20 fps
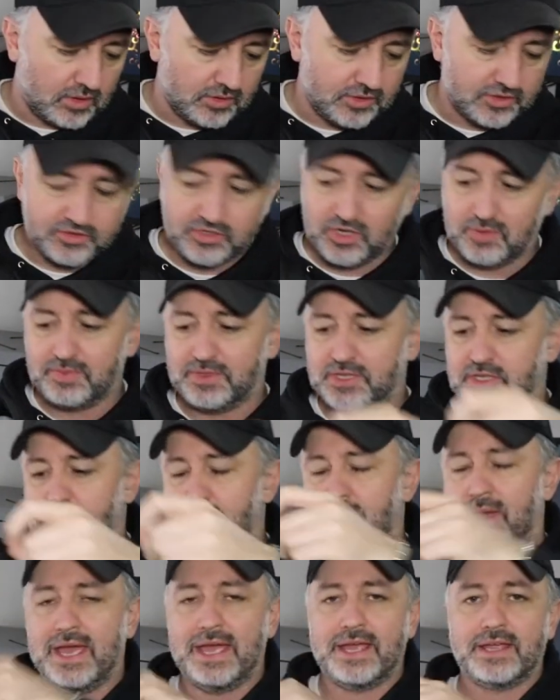On the top of this
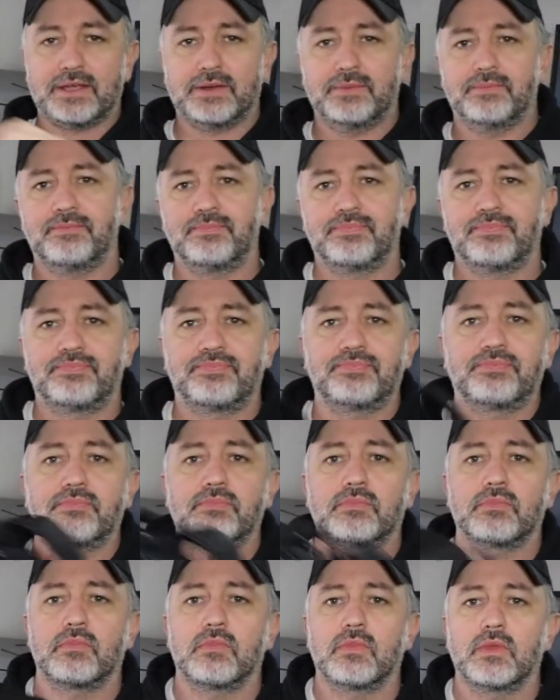bag
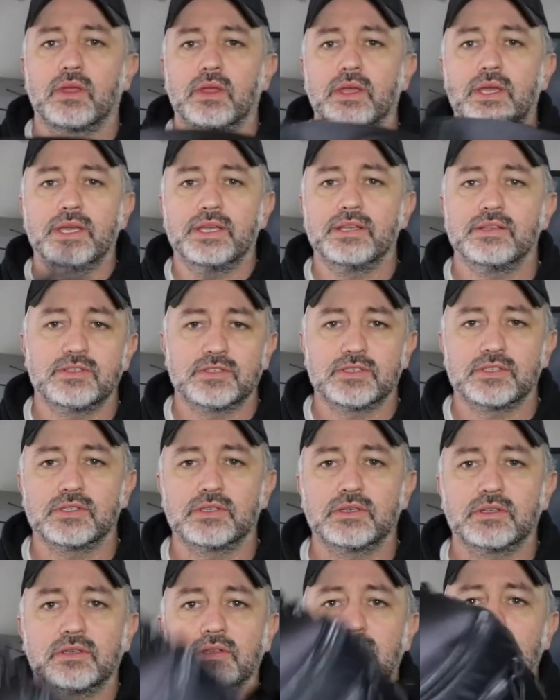is
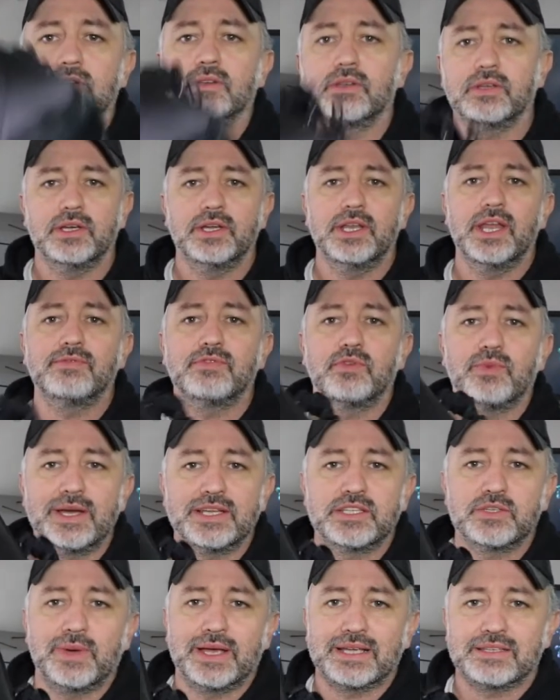another
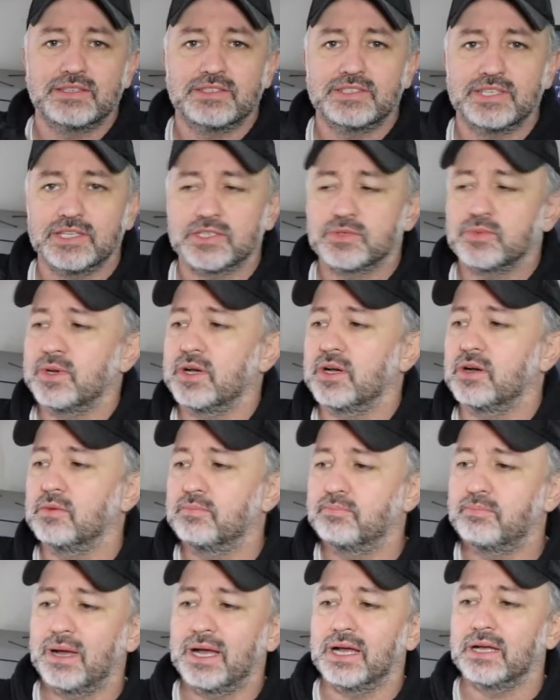way to access it as well,
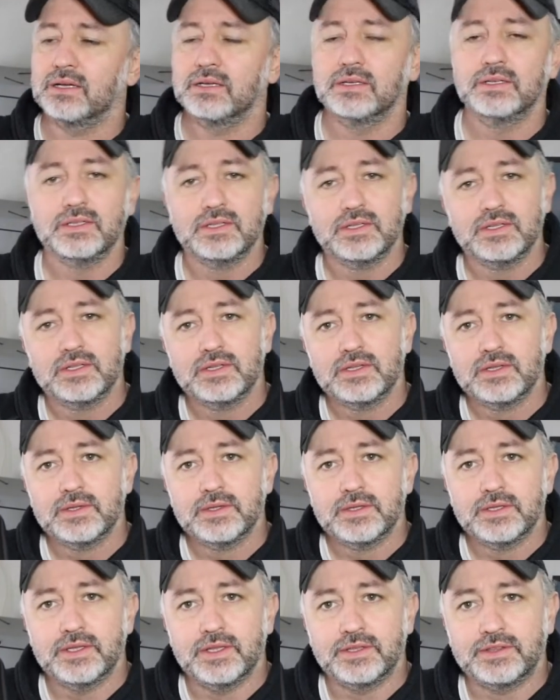but
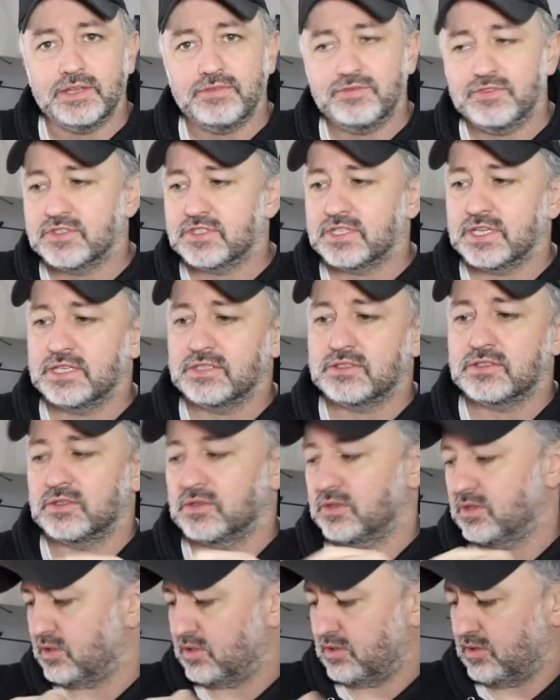the difference is,
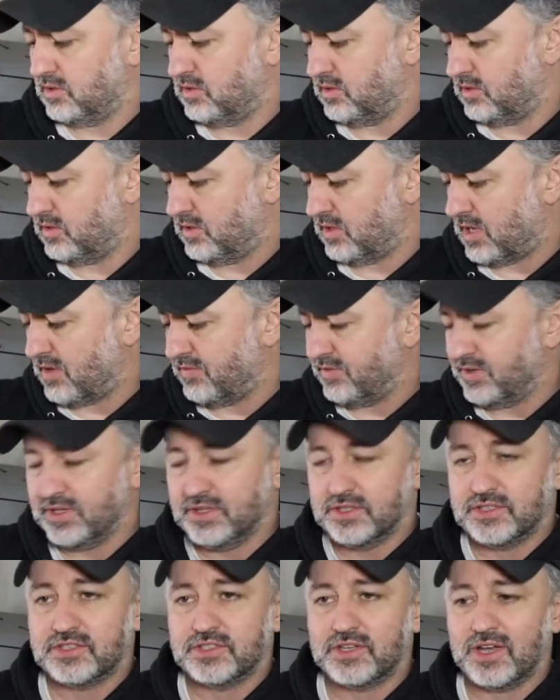other
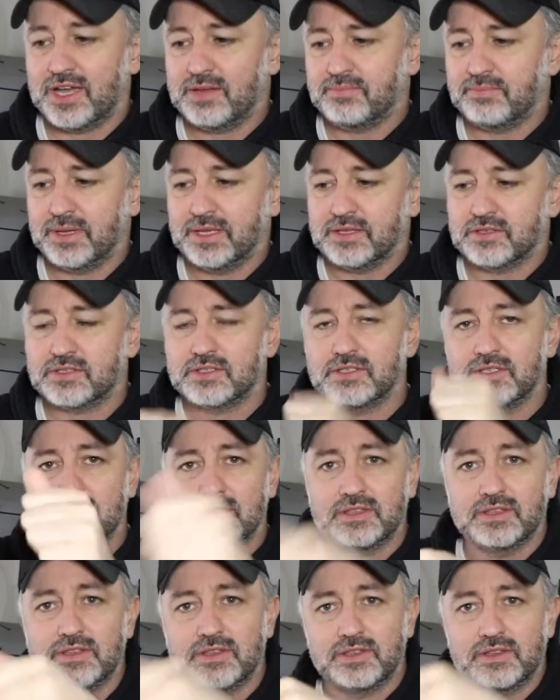than the side bits,
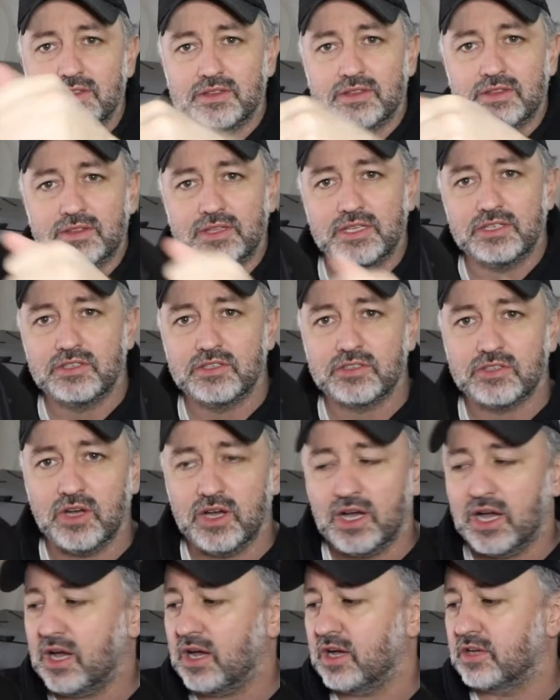this has
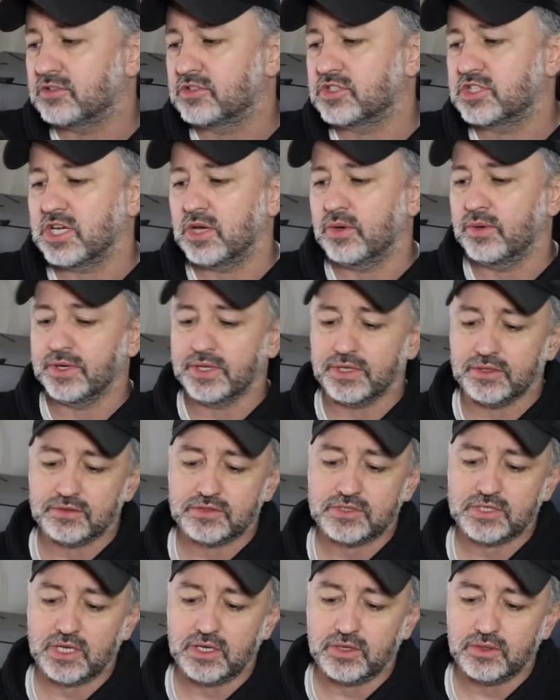got a hard shell on it.
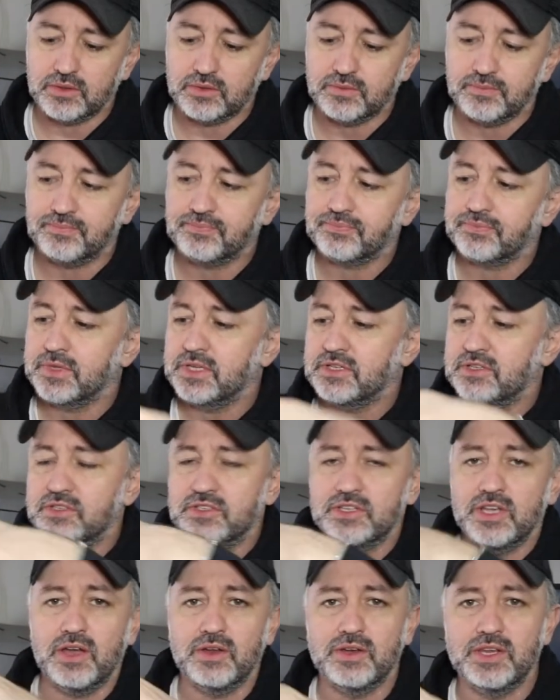So this is
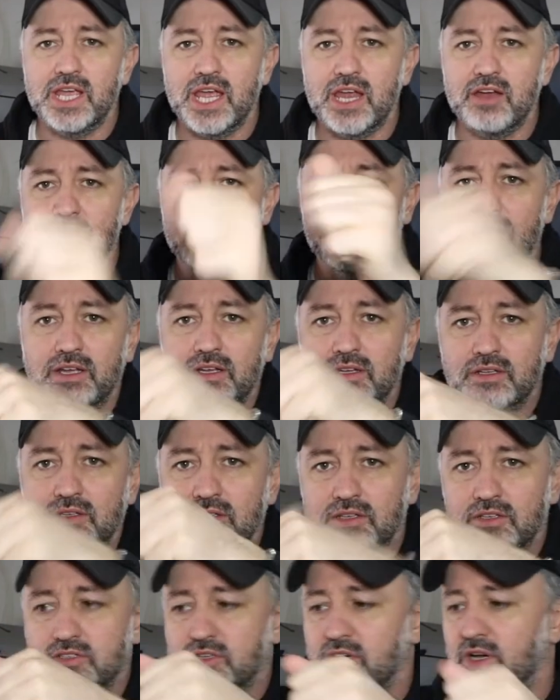the only area
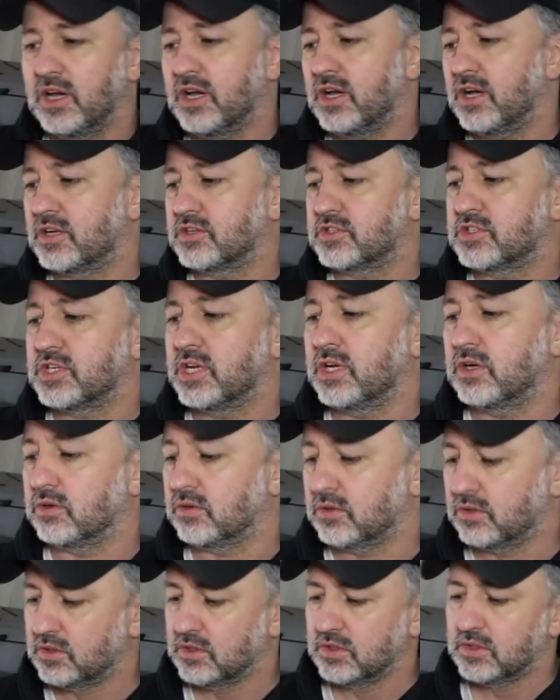that's got a hard shell.
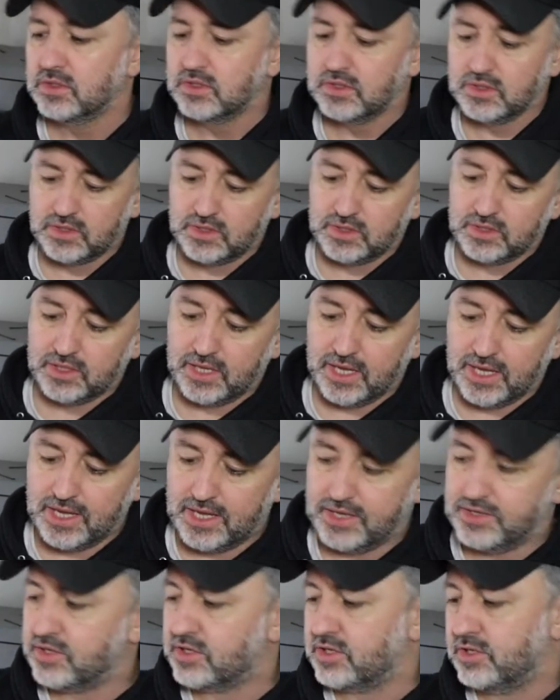
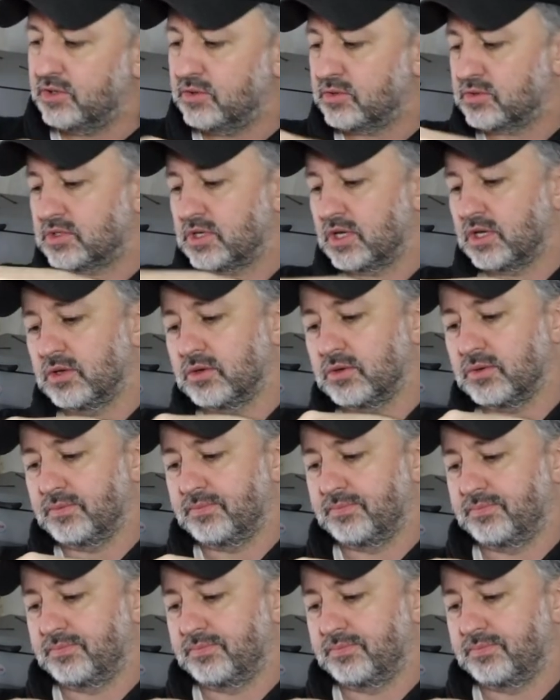And you can also,